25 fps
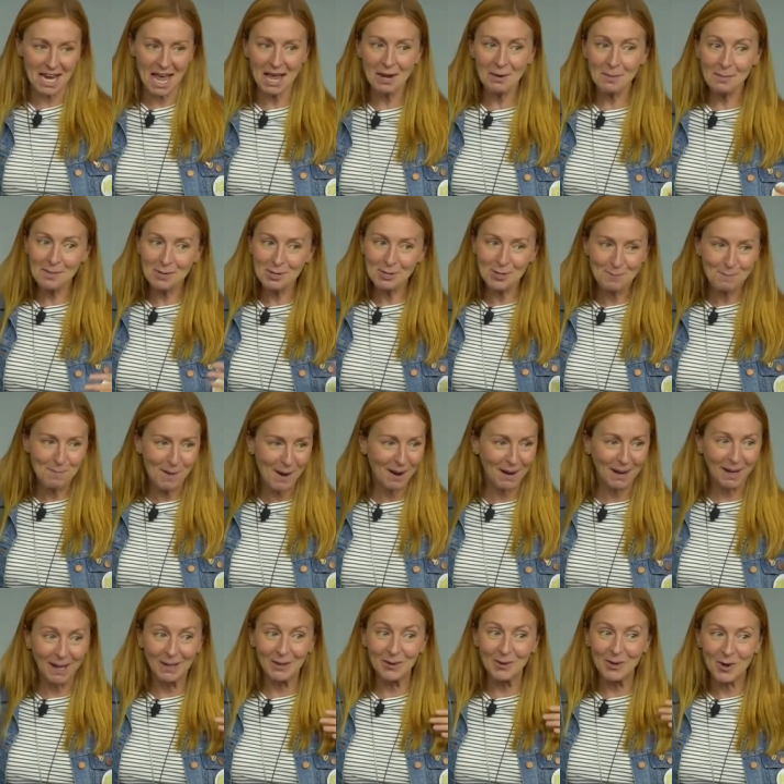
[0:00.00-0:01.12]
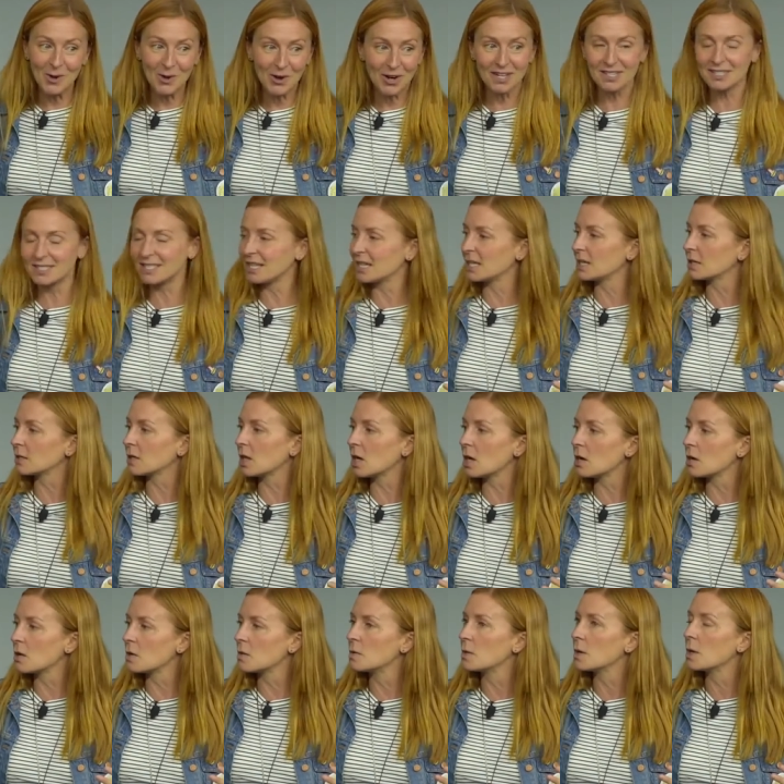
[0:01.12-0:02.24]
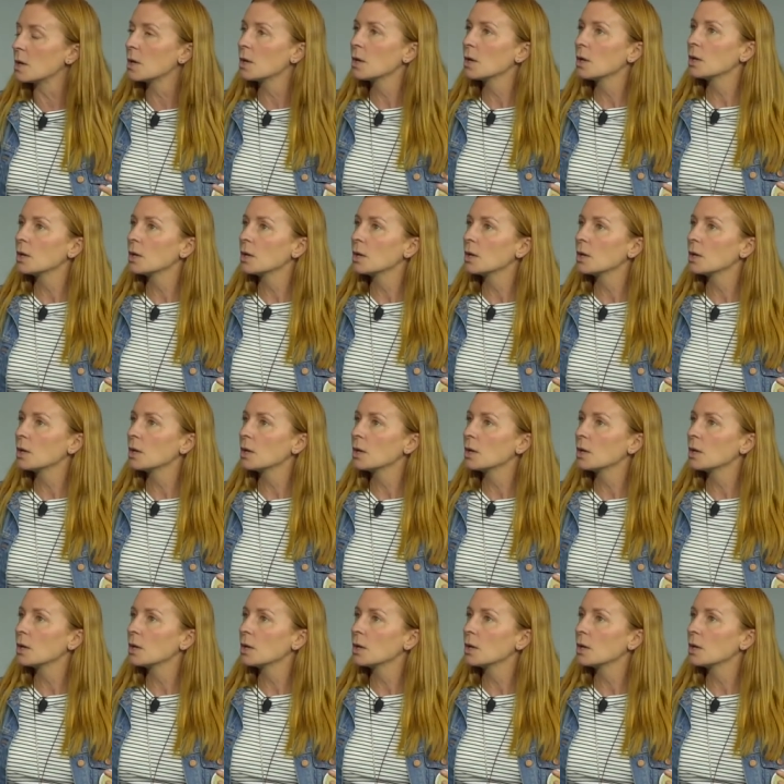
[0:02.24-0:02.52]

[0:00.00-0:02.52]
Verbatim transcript: at a milk bar in New York City alone,